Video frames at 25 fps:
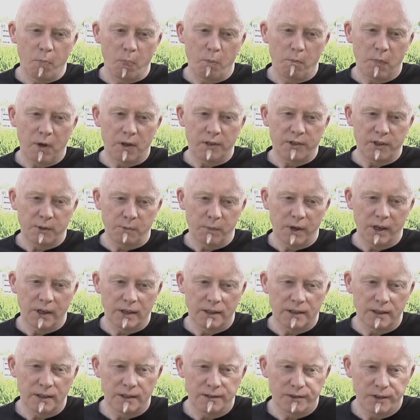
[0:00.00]

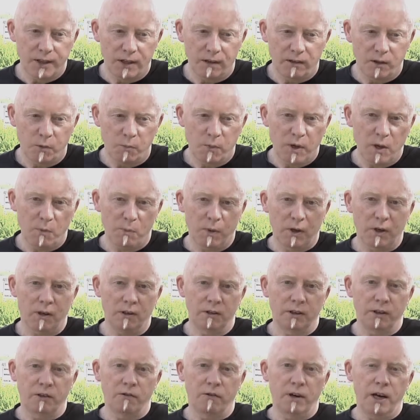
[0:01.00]
possibilities in the people on
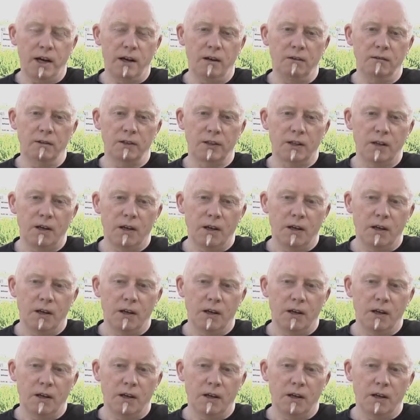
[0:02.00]
the ground,